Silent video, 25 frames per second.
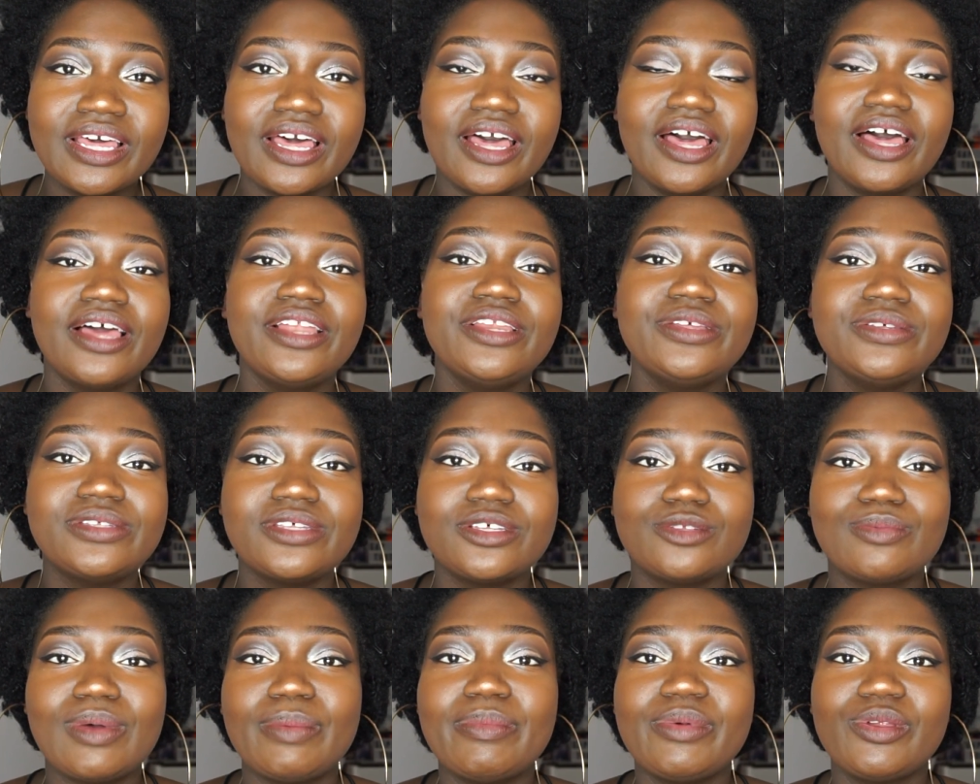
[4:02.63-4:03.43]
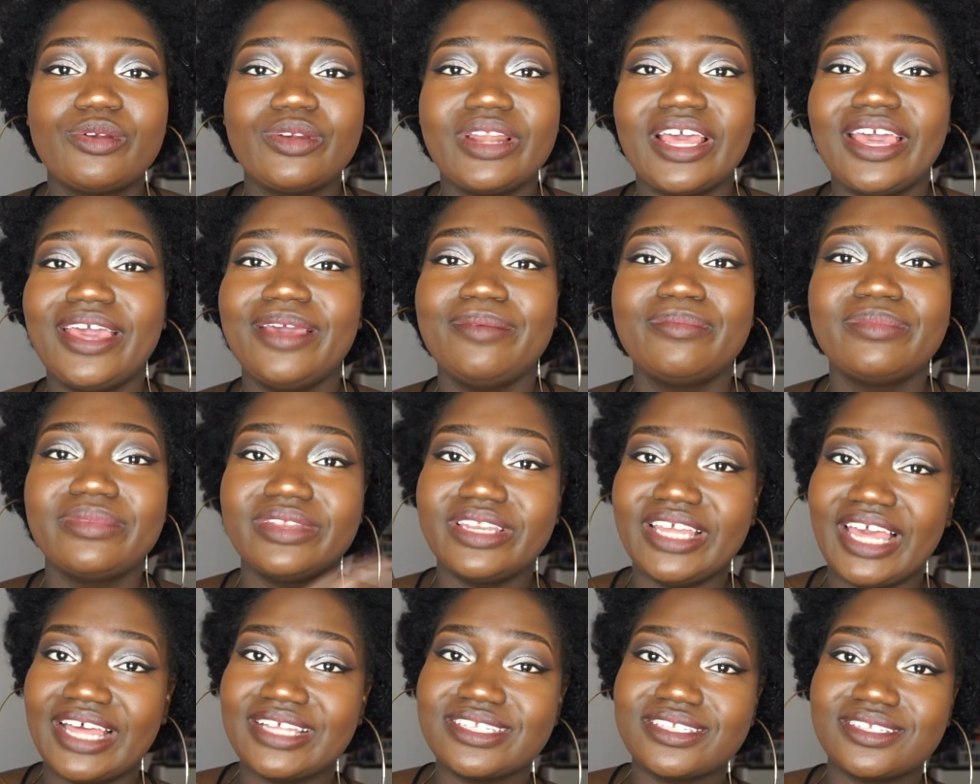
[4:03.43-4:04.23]
Lucille's my middle name,
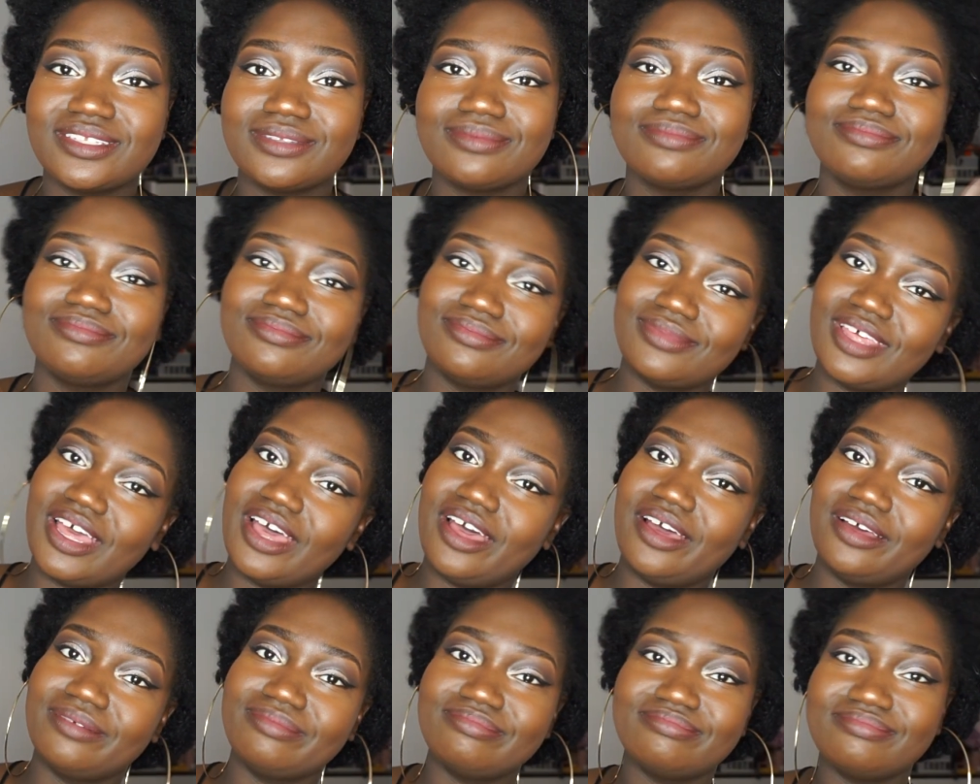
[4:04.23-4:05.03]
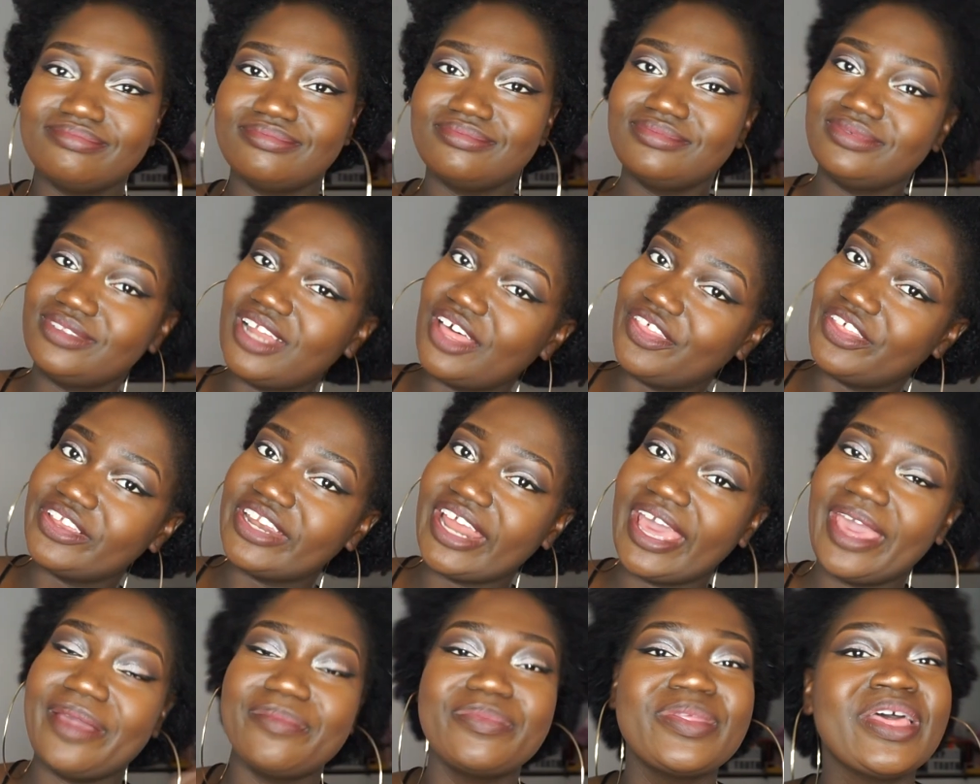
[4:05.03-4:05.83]
Leanne's her other
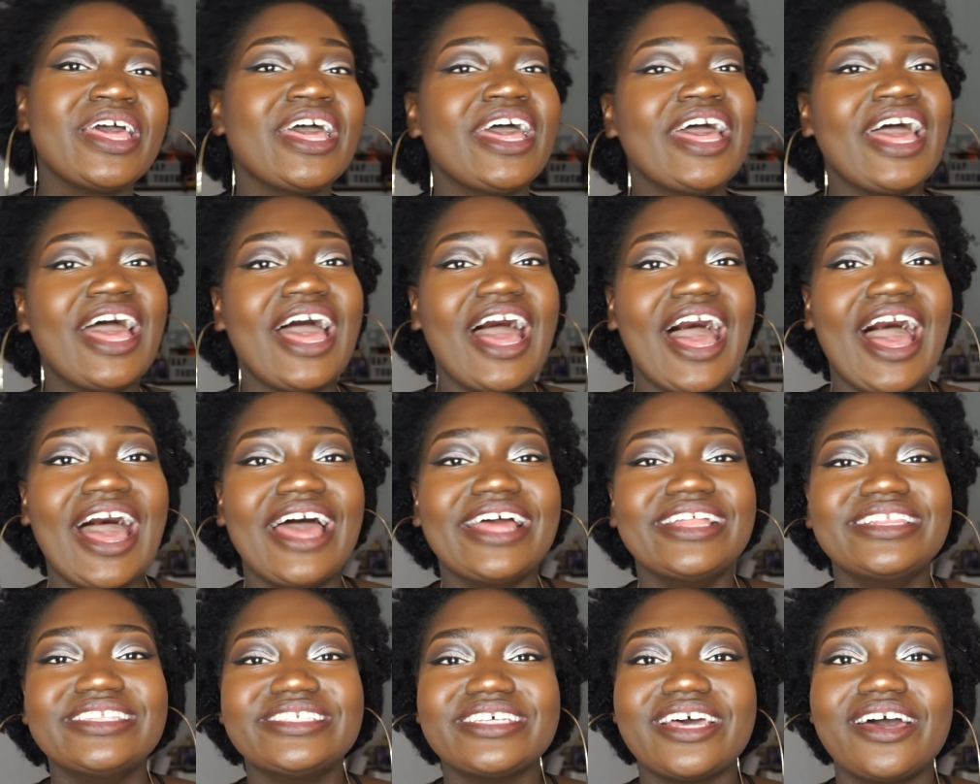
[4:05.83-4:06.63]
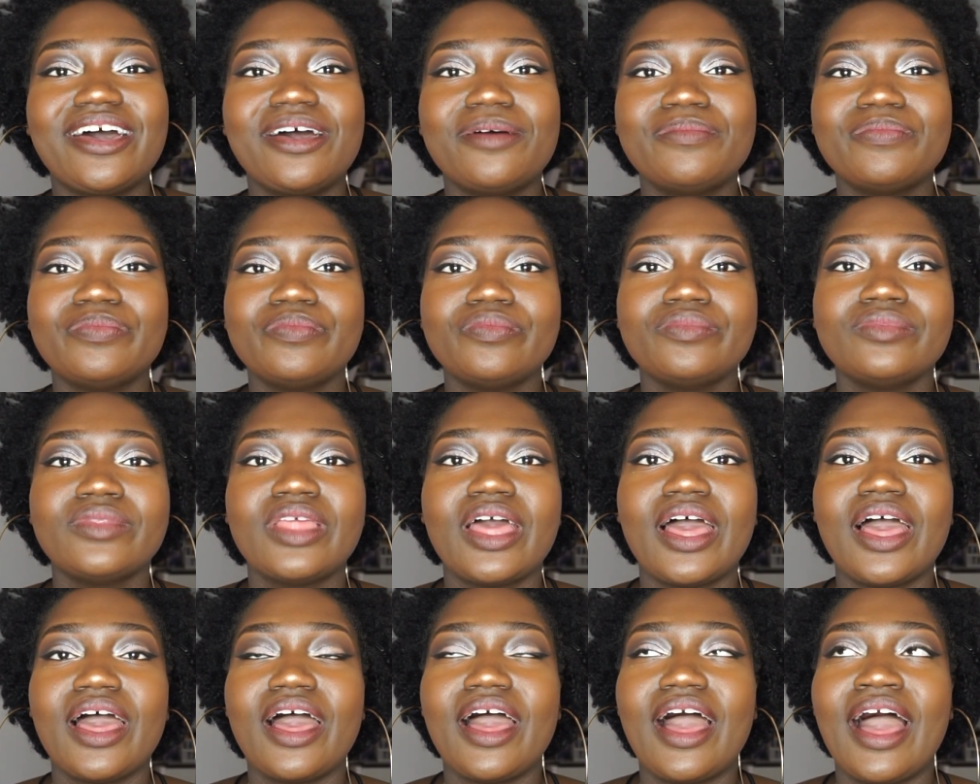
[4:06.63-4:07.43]
name,
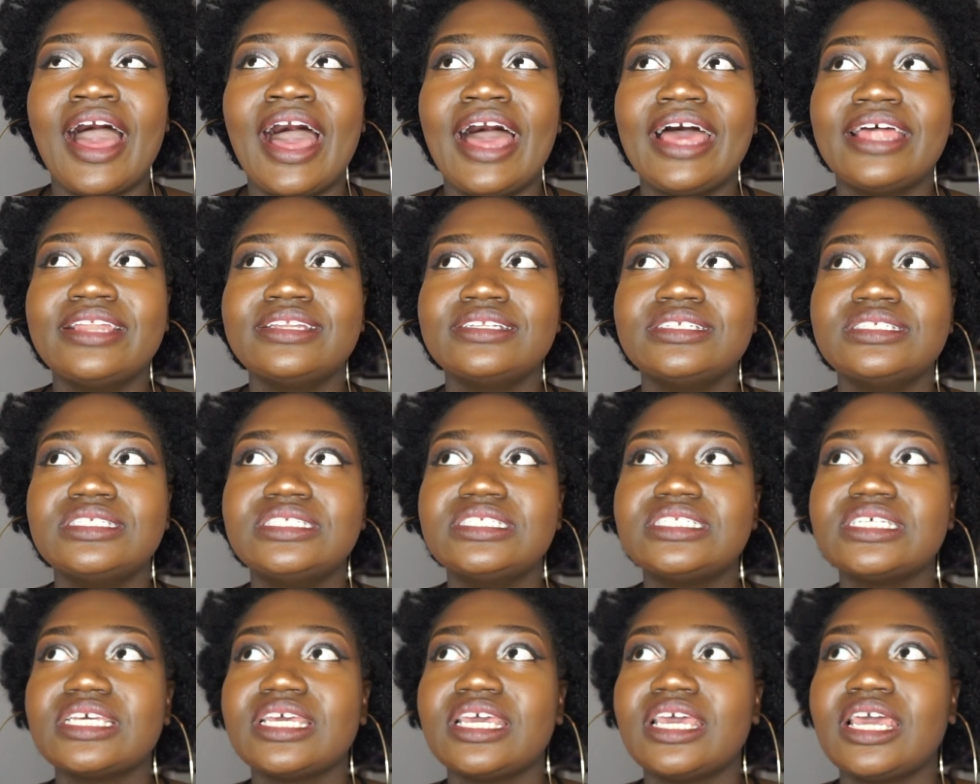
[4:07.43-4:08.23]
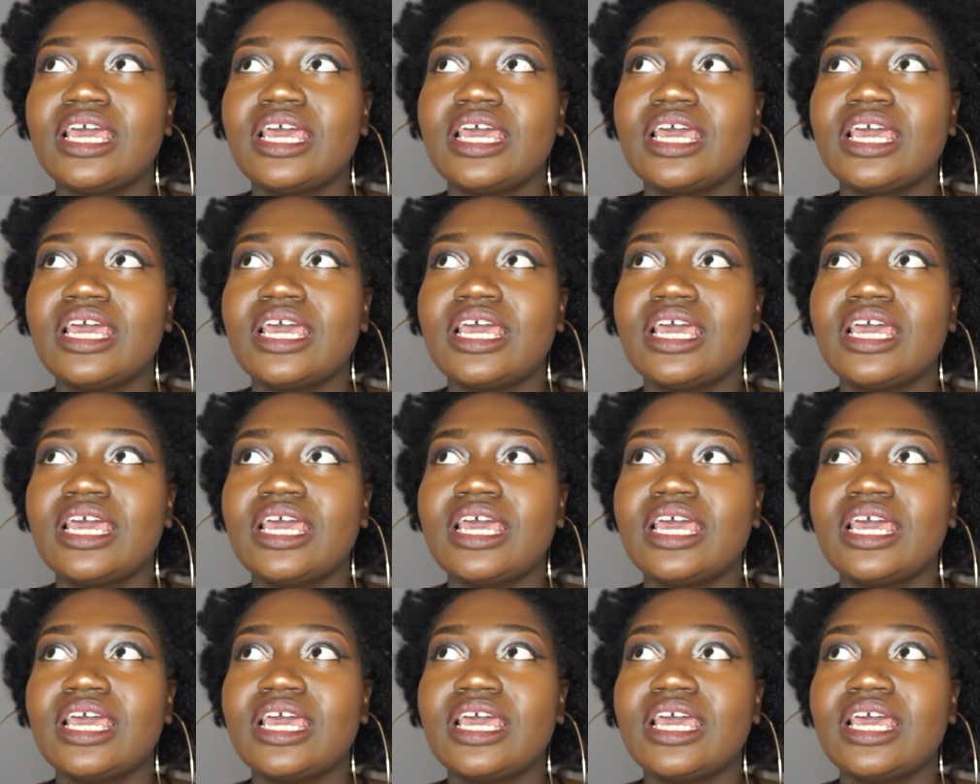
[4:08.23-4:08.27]
and